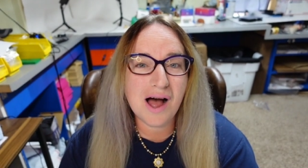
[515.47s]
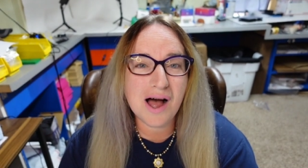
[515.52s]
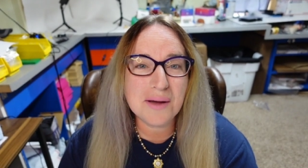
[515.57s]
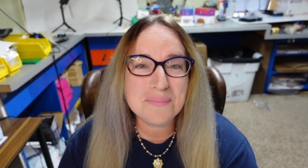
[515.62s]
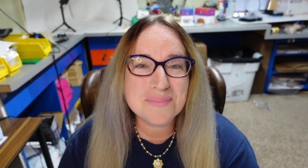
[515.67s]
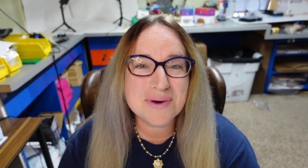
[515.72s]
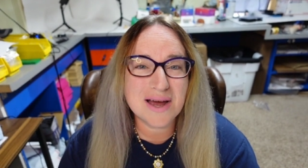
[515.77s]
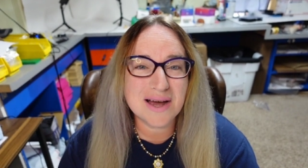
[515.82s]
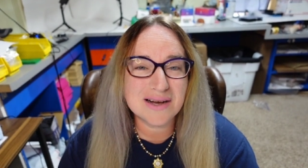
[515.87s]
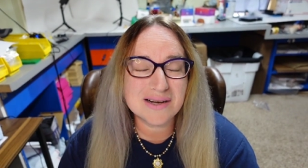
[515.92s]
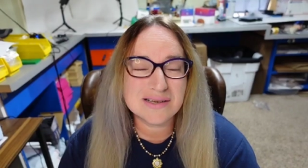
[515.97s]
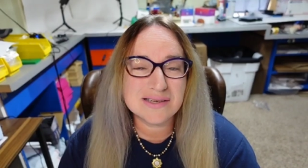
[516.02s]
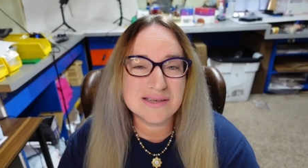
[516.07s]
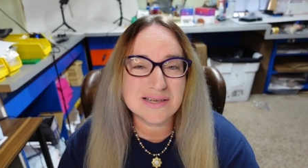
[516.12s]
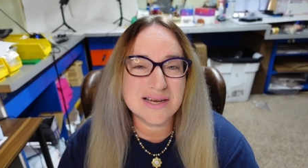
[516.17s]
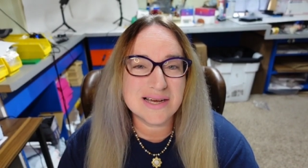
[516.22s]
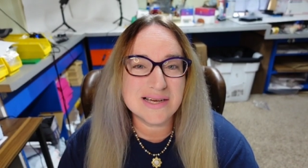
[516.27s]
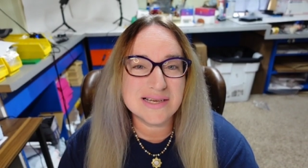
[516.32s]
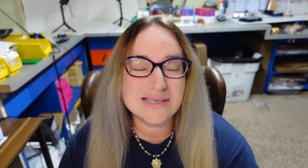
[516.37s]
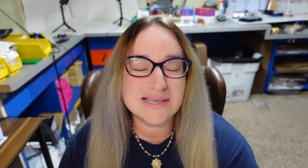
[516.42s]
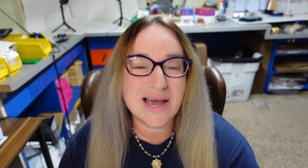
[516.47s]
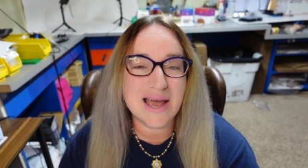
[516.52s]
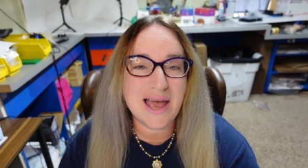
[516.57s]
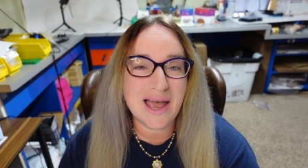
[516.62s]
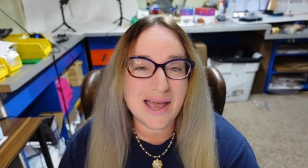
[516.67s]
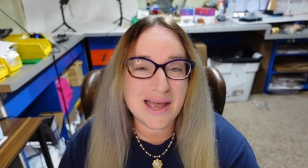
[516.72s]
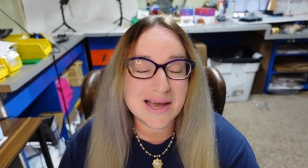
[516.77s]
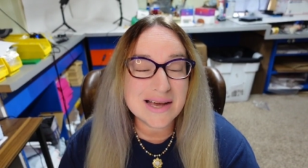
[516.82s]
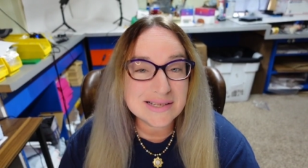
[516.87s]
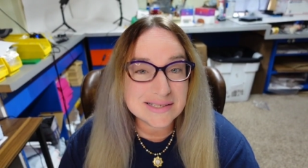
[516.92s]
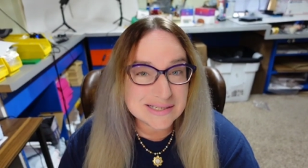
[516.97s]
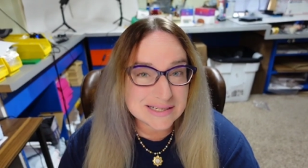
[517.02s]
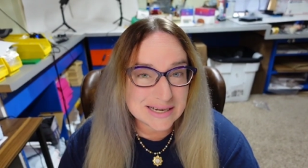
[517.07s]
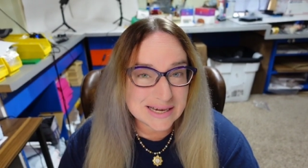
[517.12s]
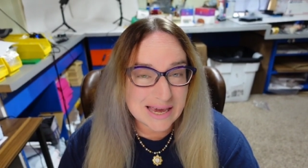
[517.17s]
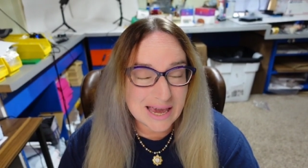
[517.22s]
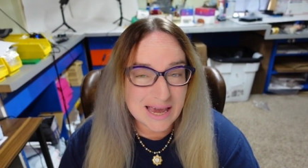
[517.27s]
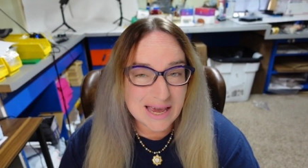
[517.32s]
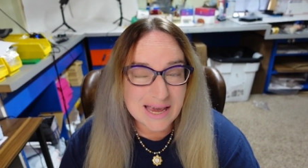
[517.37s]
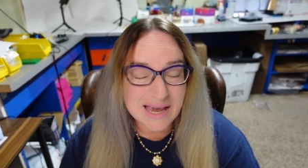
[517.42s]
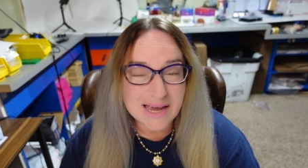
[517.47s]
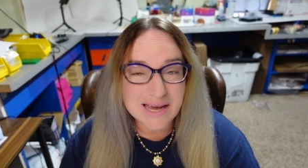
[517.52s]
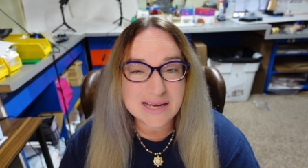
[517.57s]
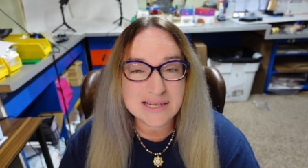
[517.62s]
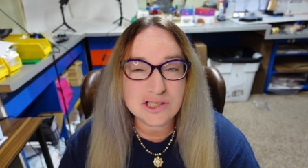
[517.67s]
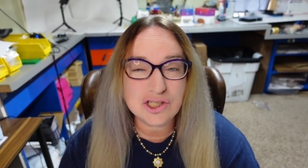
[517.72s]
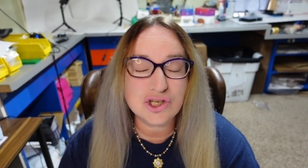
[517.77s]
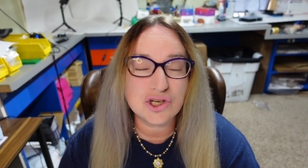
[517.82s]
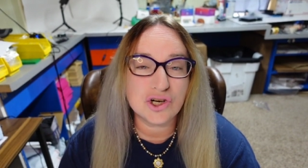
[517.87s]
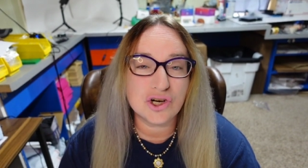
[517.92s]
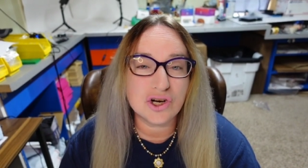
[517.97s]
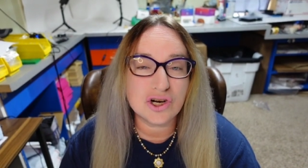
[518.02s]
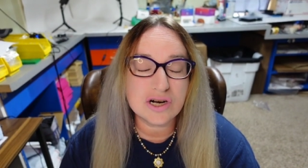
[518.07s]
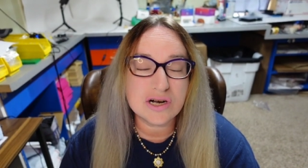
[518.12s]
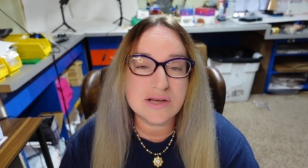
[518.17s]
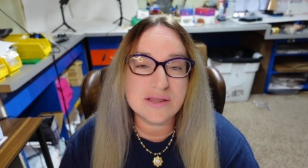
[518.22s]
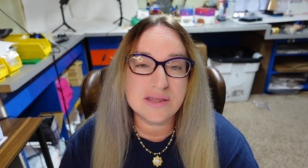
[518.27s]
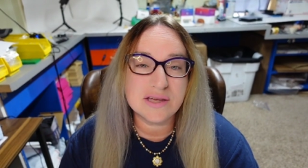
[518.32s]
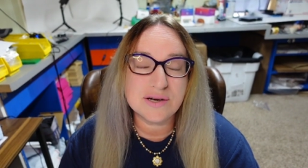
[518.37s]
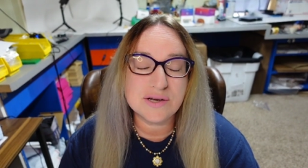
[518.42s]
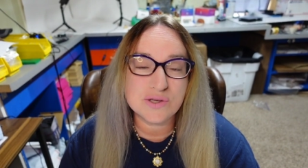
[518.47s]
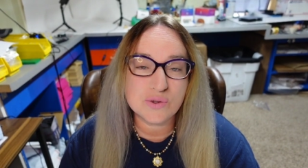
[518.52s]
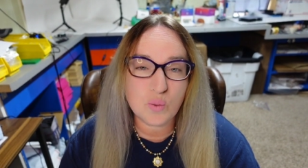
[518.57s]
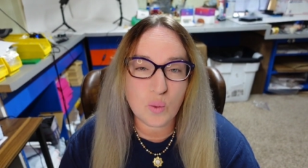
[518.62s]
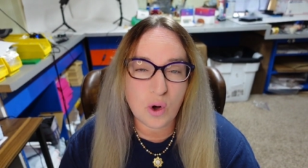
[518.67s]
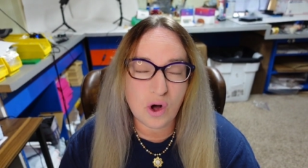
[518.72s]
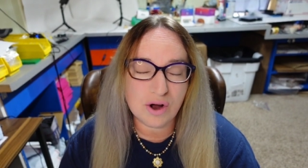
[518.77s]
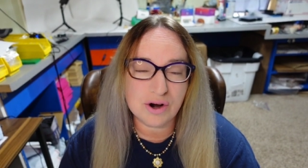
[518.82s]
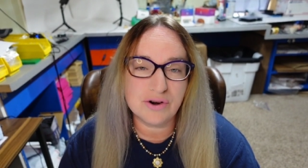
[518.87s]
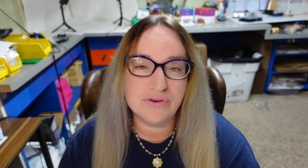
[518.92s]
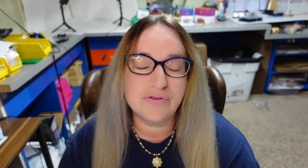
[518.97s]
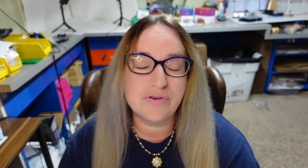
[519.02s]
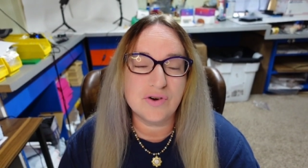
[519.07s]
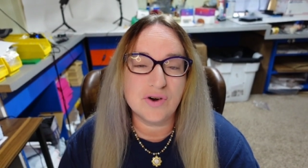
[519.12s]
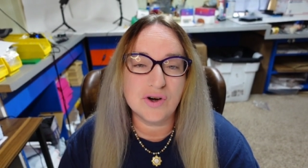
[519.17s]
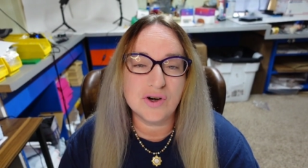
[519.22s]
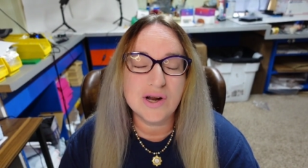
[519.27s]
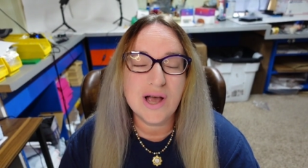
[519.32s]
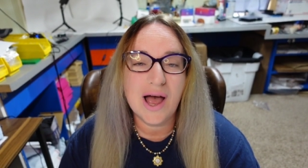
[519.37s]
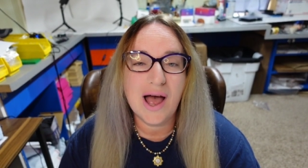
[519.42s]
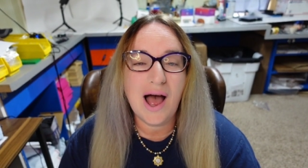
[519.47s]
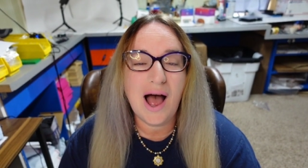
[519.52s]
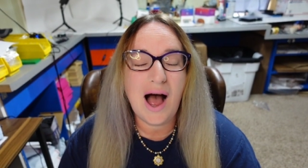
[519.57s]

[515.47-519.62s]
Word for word: Up next is a decanter that is Waterford.